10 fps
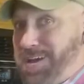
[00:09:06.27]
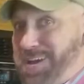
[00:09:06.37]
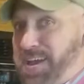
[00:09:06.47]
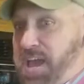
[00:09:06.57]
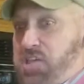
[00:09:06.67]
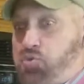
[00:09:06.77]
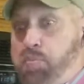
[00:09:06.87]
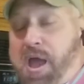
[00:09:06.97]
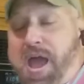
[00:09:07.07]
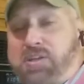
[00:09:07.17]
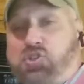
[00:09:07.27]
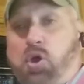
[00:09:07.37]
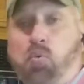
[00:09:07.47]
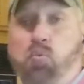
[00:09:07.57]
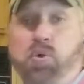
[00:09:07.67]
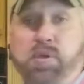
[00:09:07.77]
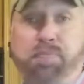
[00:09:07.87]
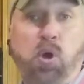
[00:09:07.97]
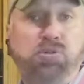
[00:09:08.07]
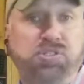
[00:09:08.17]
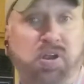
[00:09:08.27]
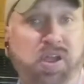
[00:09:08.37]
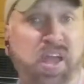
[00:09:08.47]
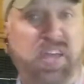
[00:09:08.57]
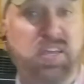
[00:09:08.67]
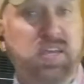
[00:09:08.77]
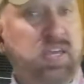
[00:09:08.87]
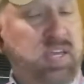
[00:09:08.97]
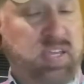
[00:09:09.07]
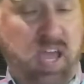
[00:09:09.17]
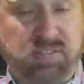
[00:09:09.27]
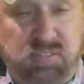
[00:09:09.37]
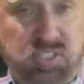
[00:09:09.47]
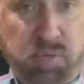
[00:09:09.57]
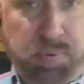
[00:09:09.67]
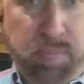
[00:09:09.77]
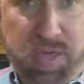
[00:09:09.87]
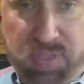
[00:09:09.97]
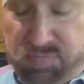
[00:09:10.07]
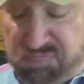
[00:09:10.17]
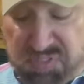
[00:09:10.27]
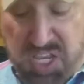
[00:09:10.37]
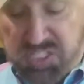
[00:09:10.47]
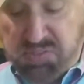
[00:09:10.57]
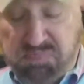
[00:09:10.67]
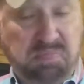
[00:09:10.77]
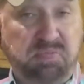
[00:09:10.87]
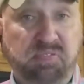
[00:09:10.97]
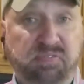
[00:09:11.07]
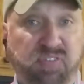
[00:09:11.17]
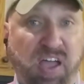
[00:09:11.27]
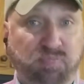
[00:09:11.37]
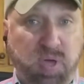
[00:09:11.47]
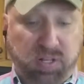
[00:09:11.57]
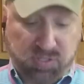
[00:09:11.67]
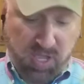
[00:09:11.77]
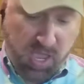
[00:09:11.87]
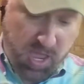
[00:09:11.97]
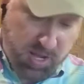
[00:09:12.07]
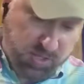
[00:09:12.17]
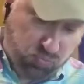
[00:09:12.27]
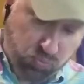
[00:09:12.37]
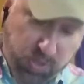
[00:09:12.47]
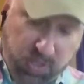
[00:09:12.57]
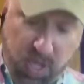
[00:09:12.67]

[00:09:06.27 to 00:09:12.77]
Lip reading: Hey, guys, we're back. So we poached our egg. Guys, simple method. Takes 5 minutes, and it's really